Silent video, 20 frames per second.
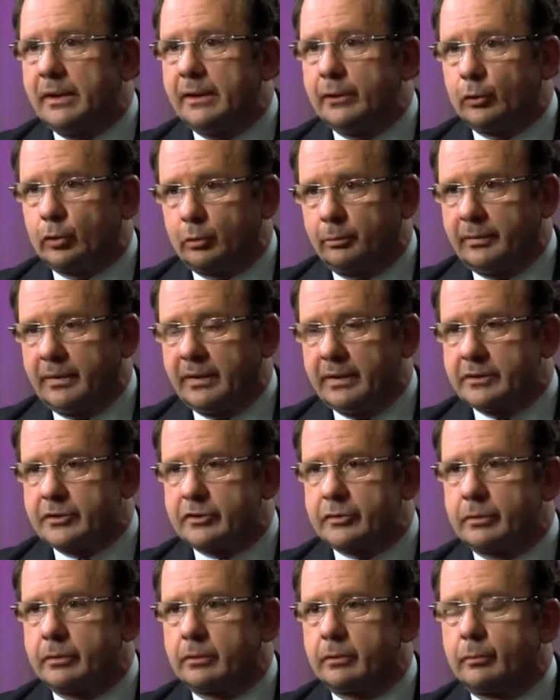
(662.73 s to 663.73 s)
in a
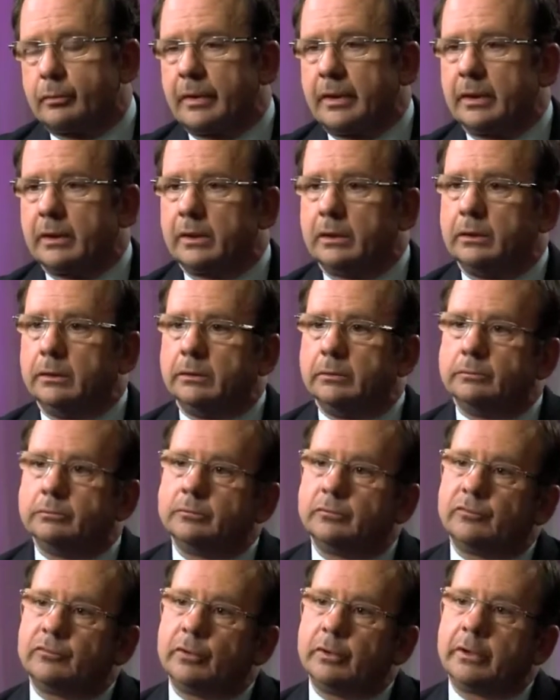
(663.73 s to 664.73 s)
combination with
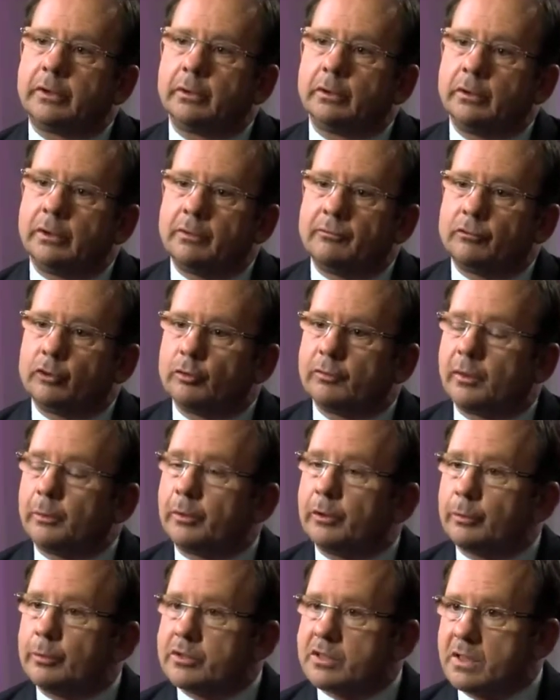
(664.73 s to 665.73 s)
follicular lymphoma,
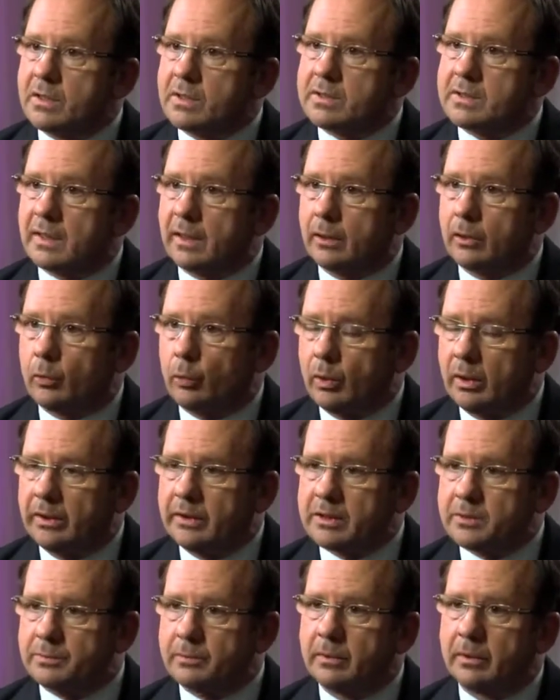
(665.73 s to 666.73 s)
where the results are
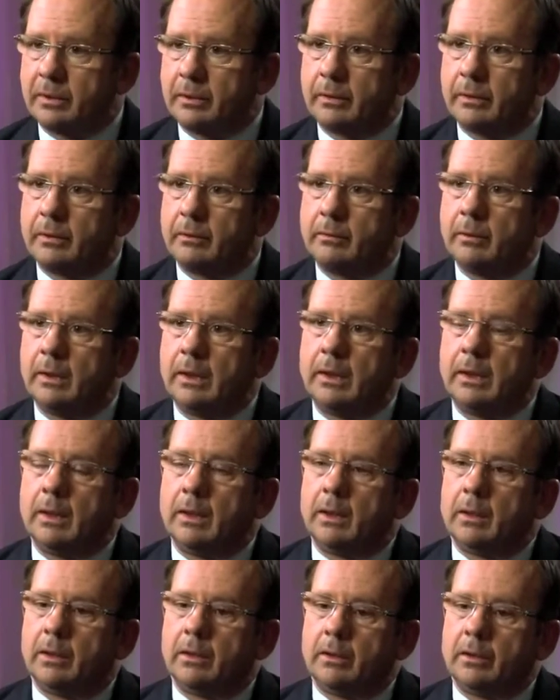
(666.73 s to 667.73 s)
quite
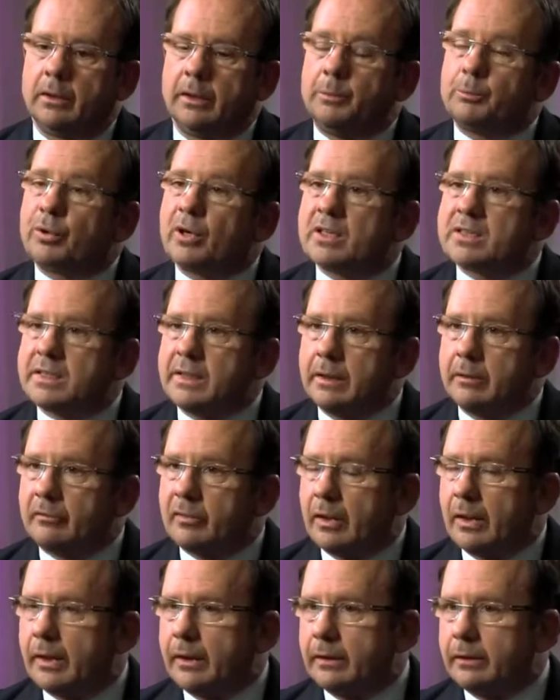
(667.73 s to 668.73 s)

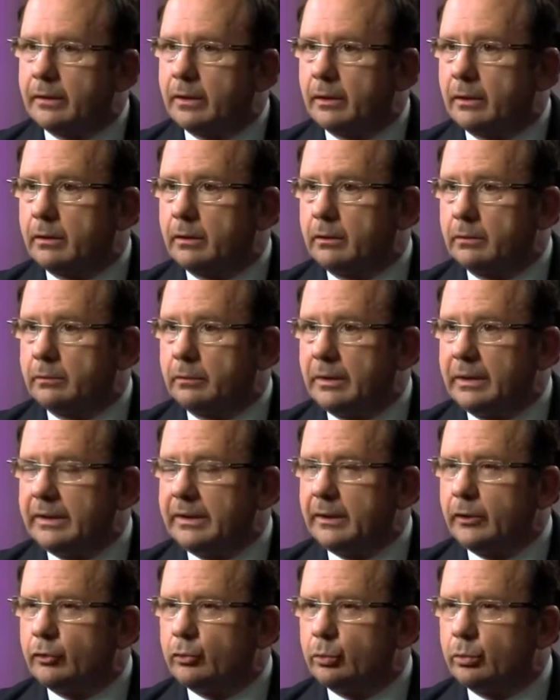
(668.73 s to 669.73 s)
impressive and
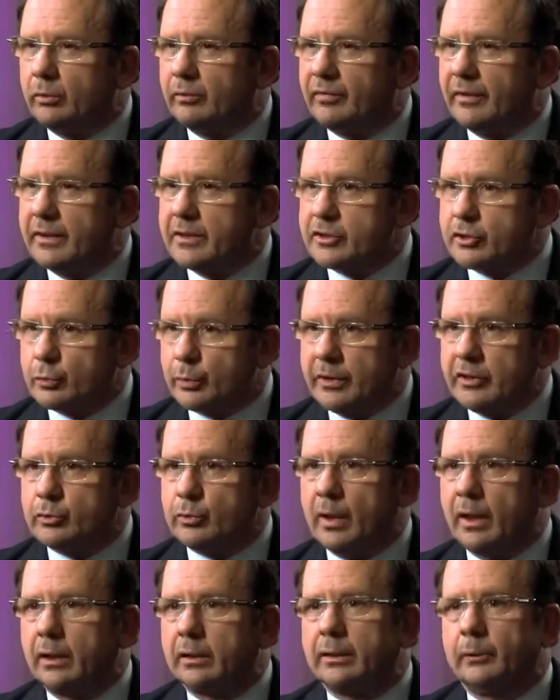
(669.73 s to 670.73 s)
leading to a phase 3
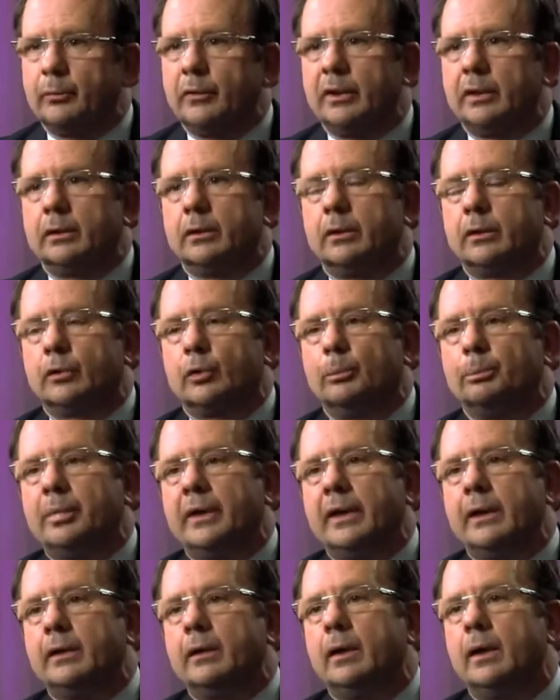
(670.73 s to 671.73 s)
trial that will
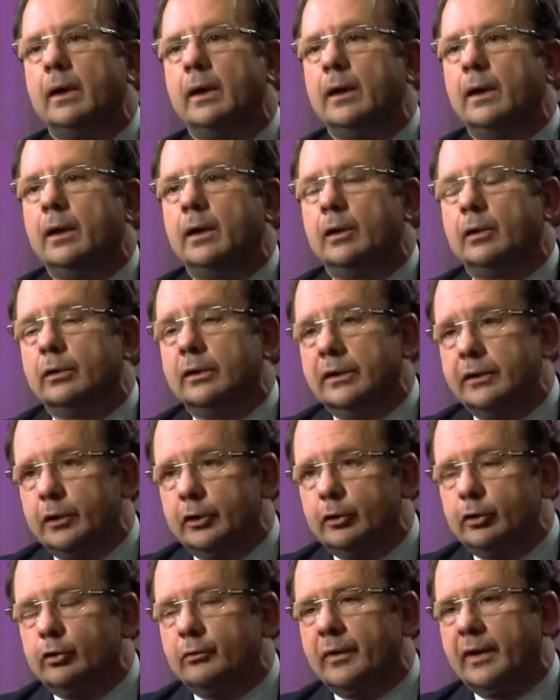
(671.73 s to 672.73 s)
compare
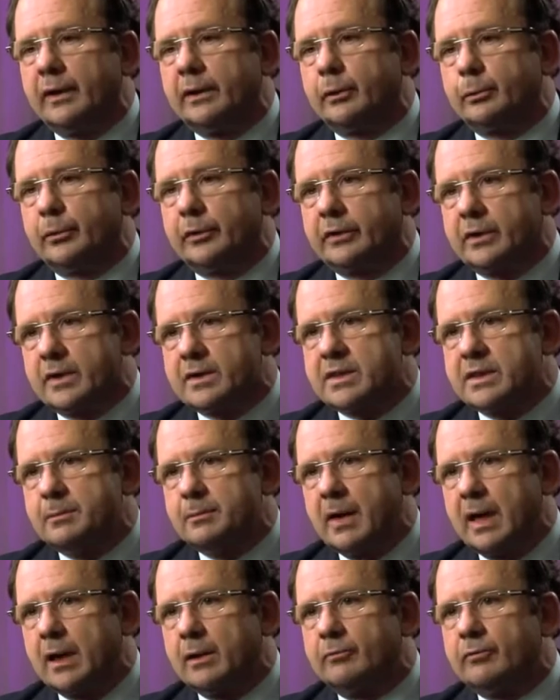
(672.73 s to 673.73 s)
lenalidomide and
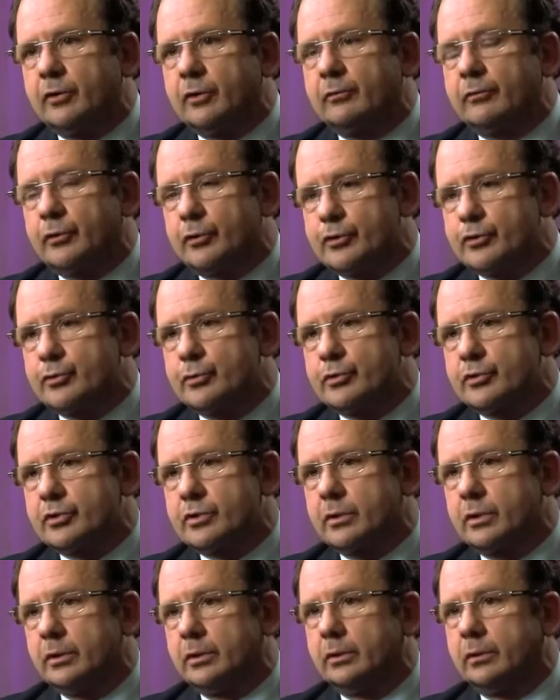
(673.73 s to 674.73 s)
rituximab
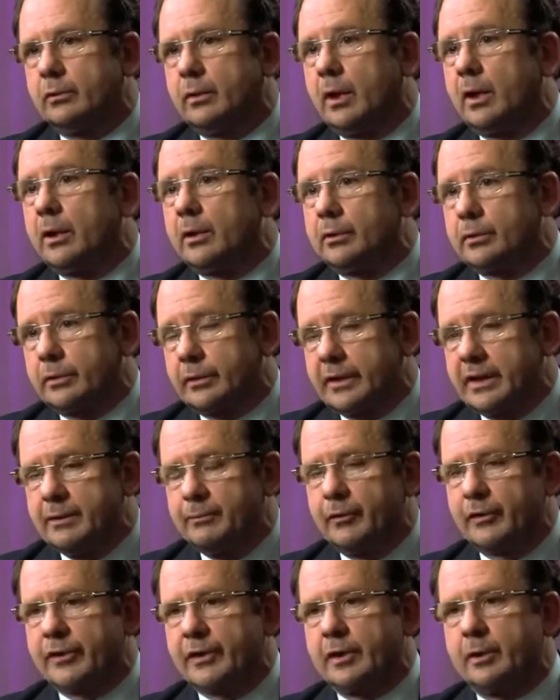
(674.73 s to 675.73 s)
versus our
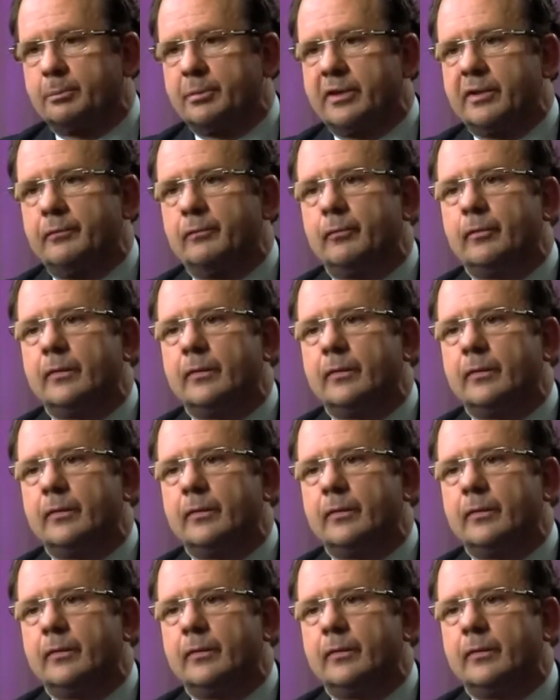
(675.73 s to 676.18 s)
chemotherapy.